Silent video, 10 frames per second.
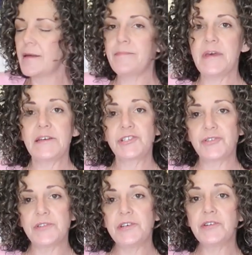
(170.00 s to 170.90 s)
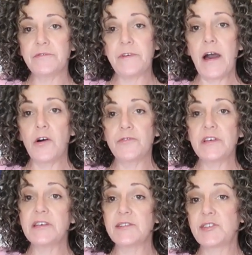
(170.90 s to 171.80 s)
And make sure that your valve
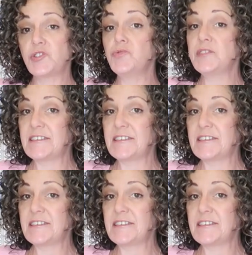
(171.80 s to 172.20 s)
is to